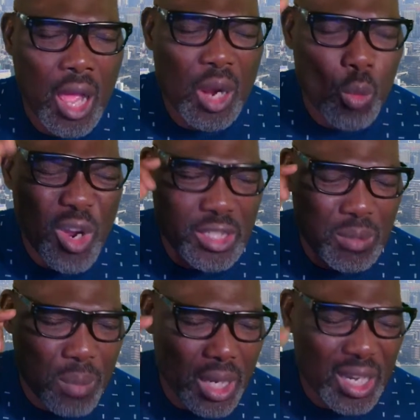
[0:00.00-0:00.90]
We
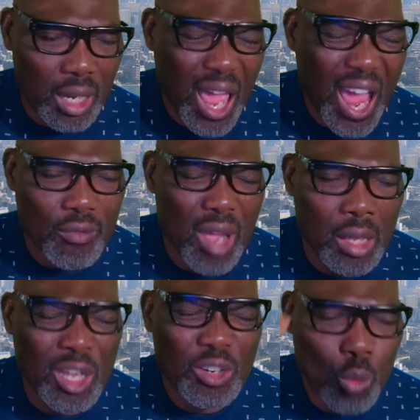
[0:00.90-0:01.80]
speak
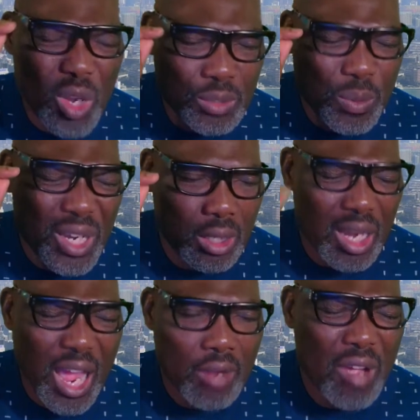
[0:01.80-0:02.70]
life, we speak
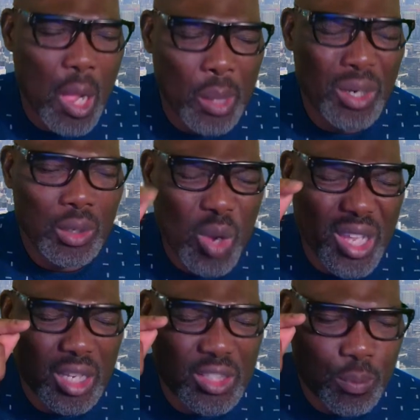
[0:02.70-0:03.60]
life,
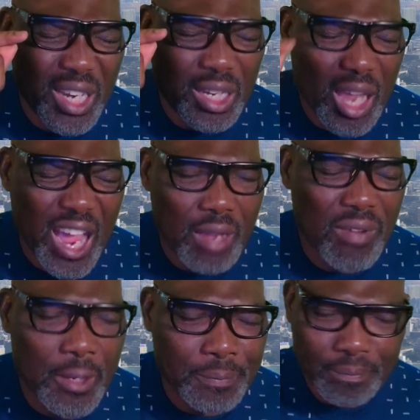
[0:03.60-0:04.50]
we speak
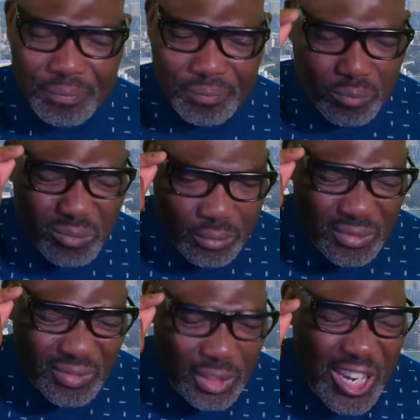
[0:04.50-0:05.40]
life.
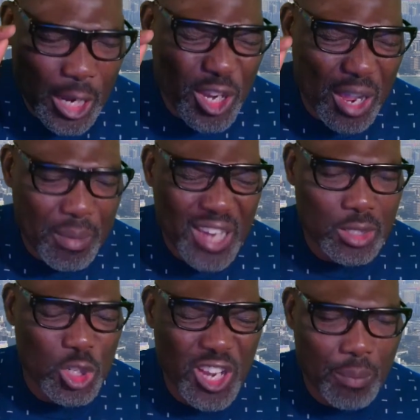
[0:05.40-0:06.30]
In the
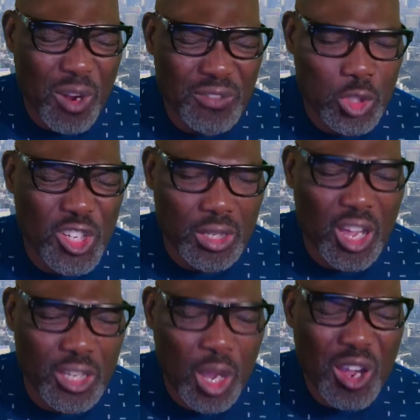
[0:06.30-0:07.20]
mighty name of
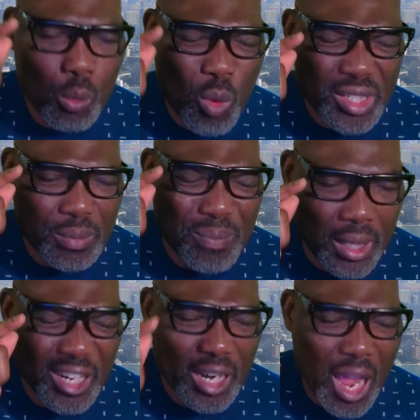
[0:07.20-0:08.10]
Jesus, we
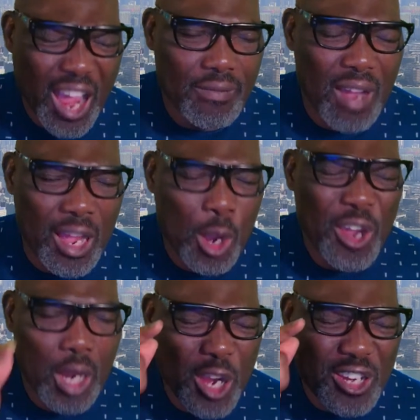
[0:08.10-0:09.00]
speak life uh,
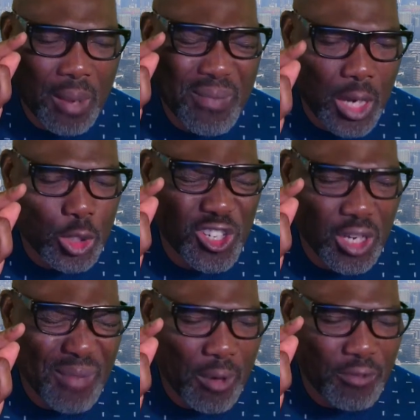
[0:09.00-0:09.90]
in the mighty
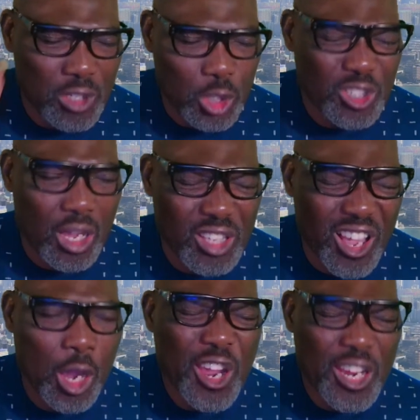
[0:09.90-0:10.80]
name of Jesus
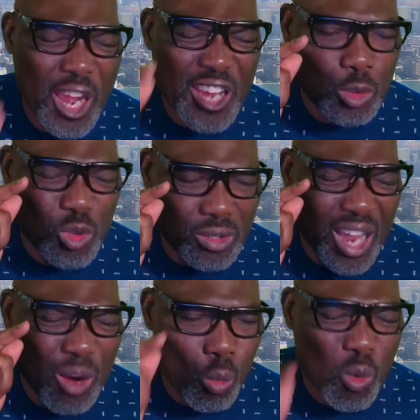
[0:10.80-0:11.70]
uh, into
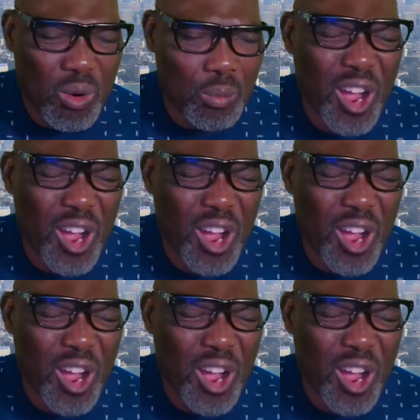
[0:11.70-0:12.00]
that womb.